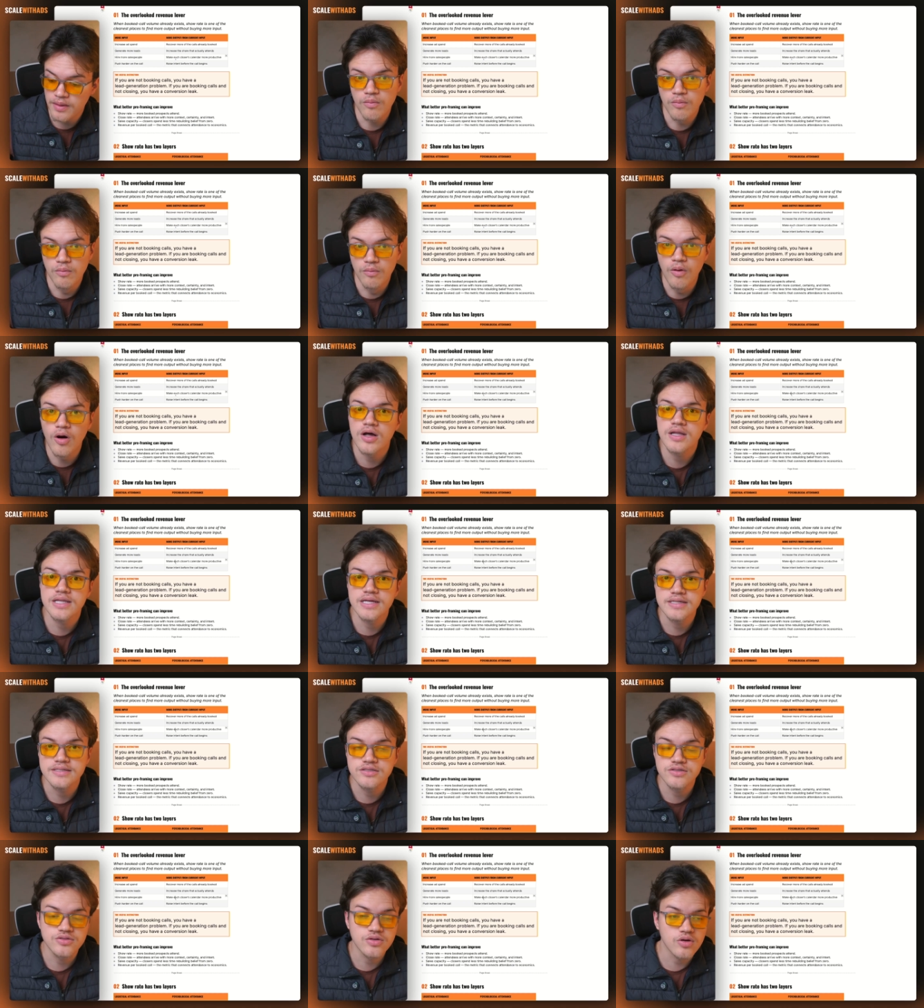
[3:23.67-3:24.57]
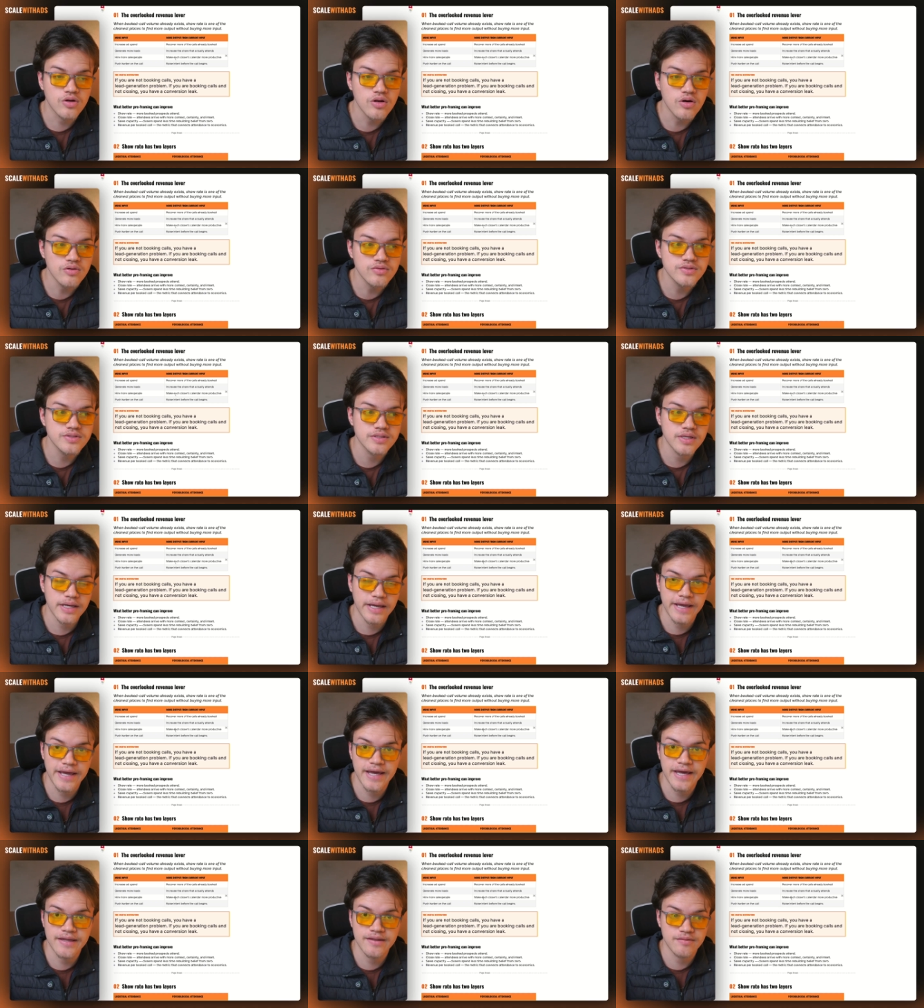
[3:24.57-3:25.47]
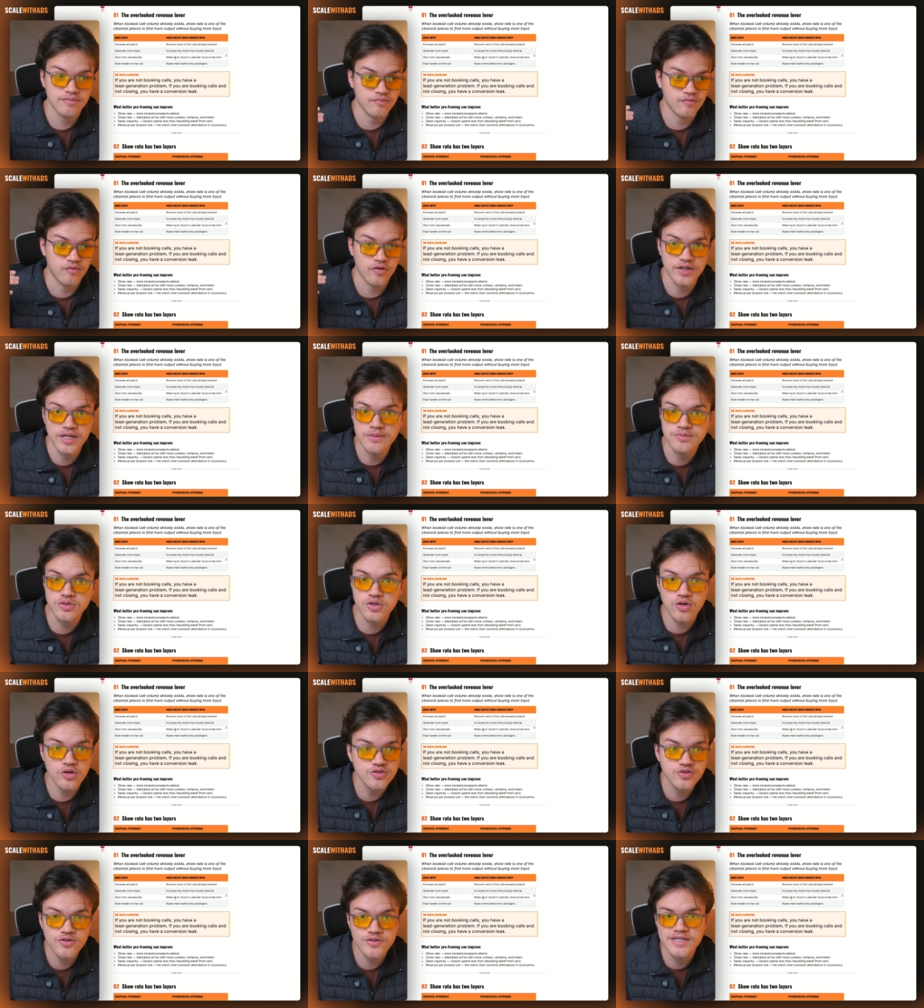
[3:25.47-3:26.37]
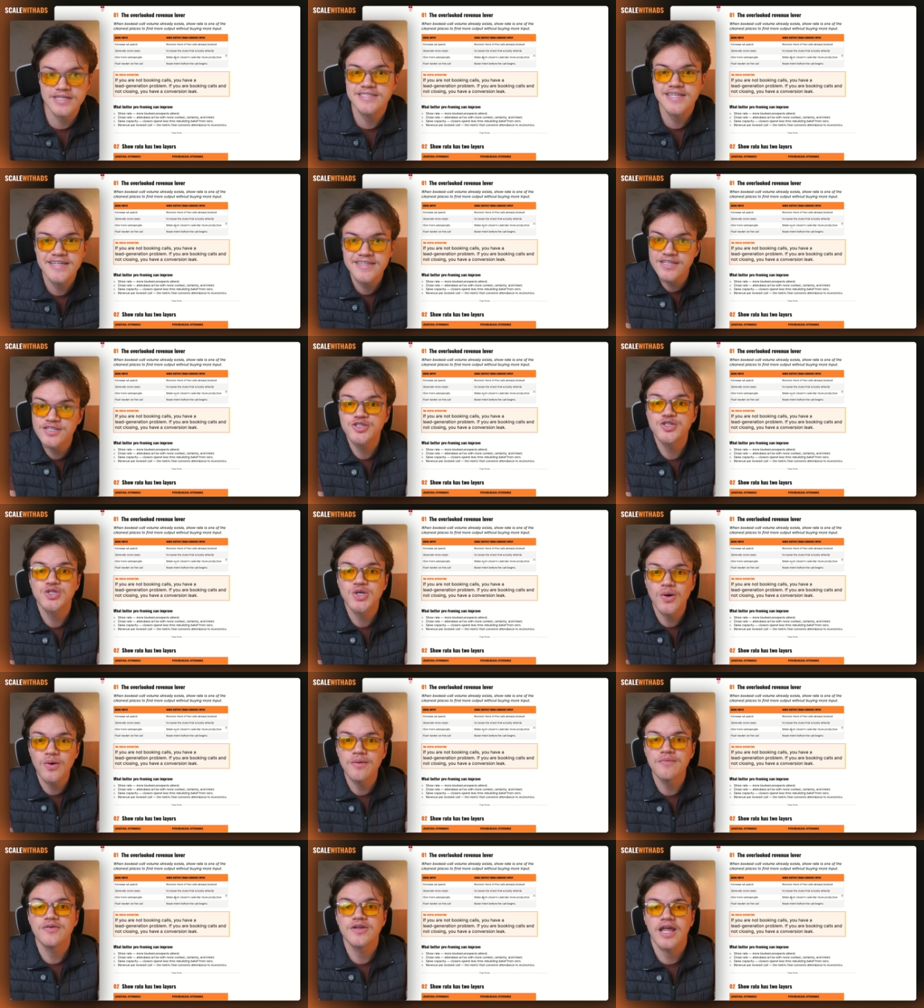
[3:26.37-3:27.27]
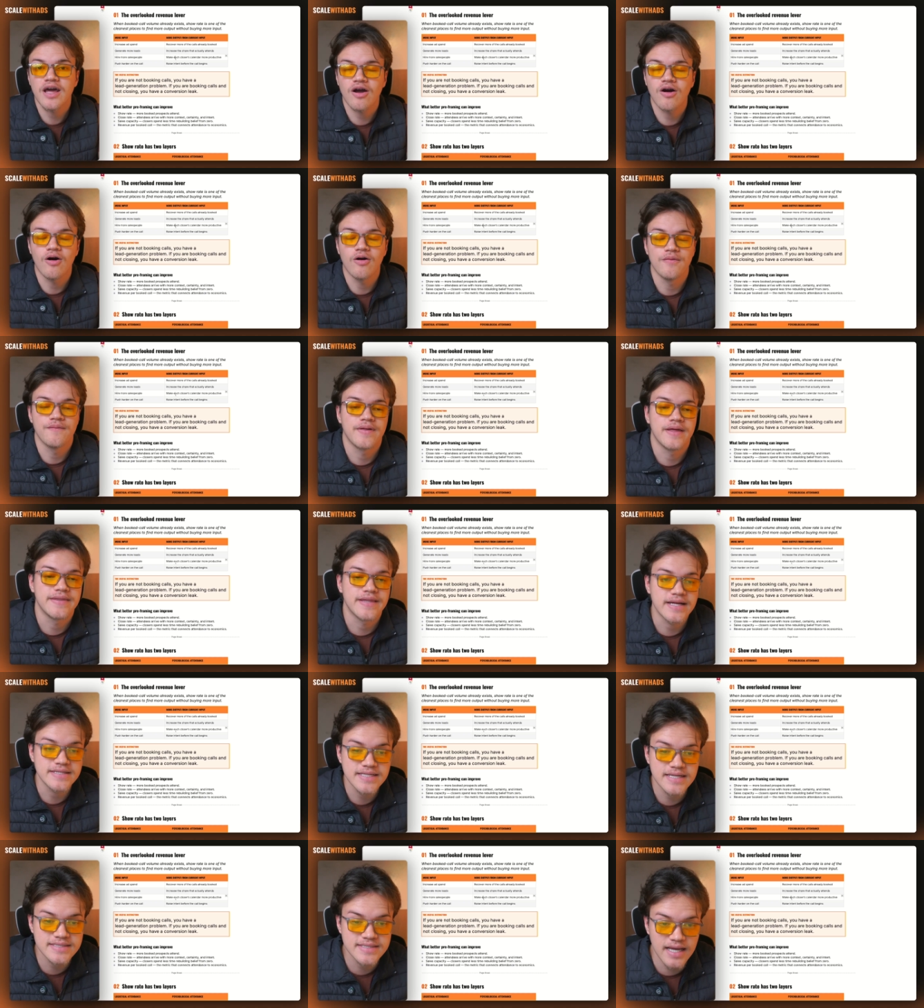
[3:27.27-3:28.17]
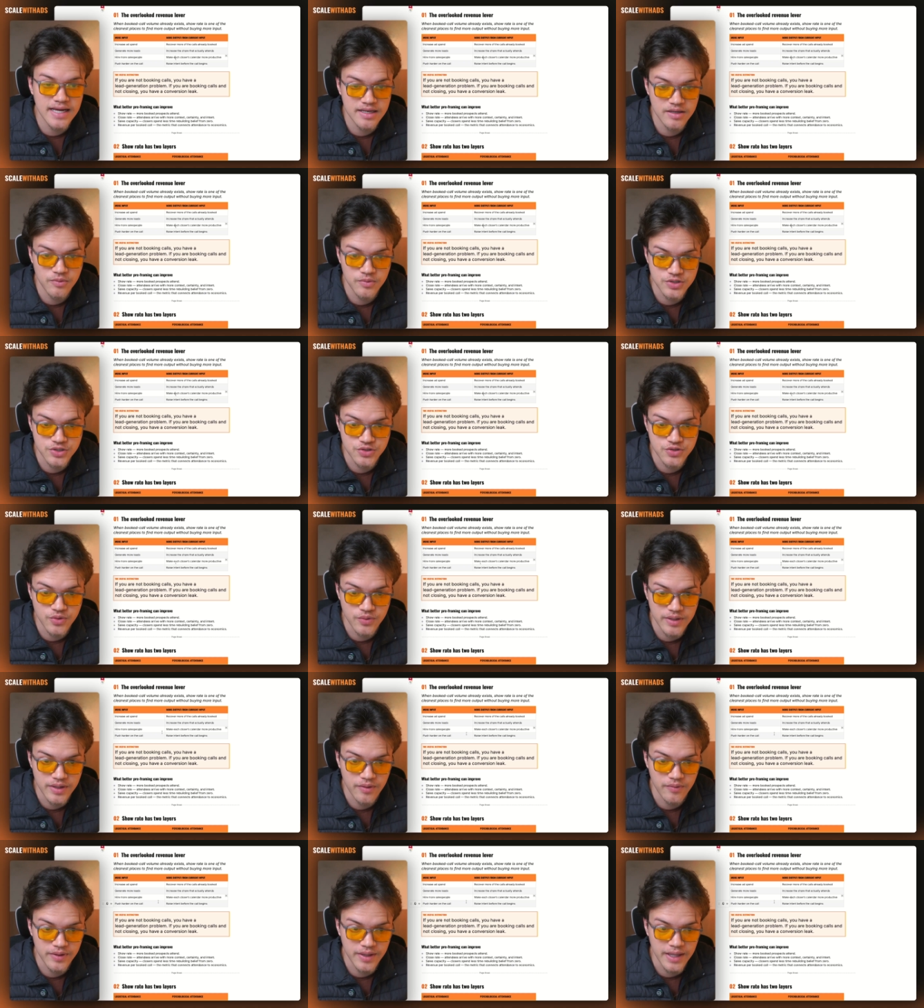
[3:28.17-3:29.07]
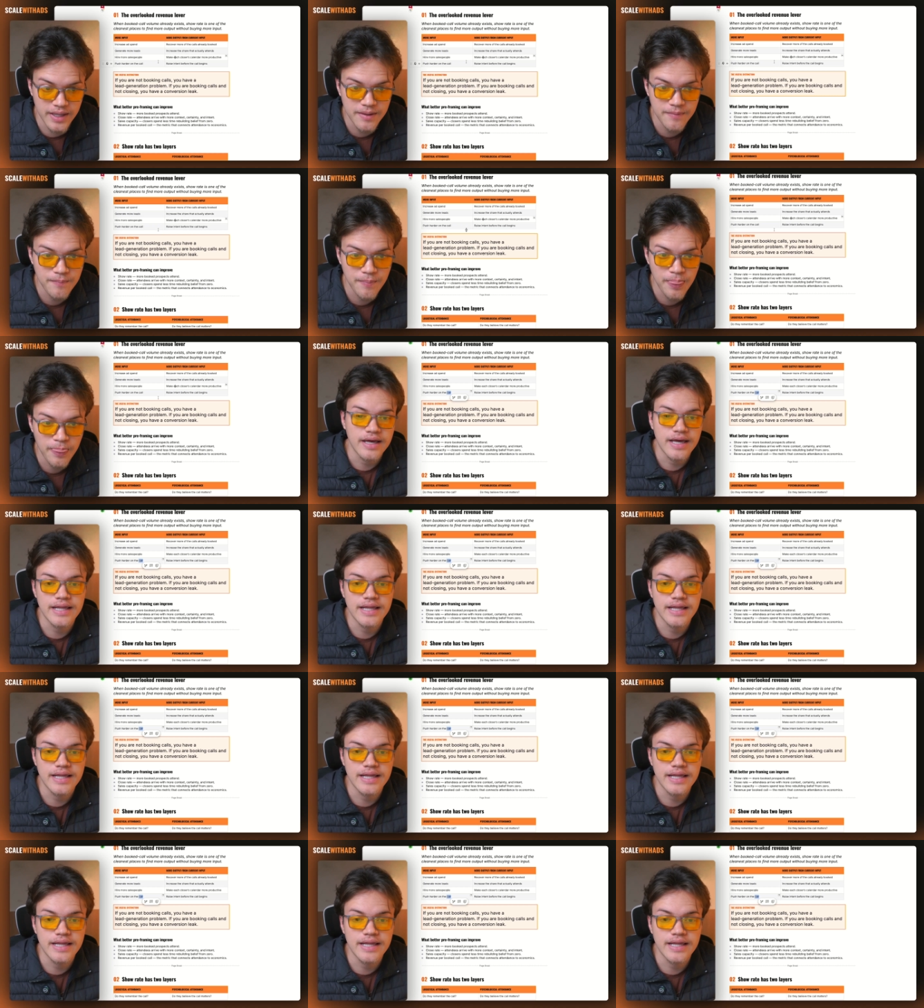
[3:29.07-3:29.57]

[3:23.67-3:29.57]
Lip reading: more leads to close, and for them to close those leads, they need to show up for that call. And that's exactly what you're doing, okay?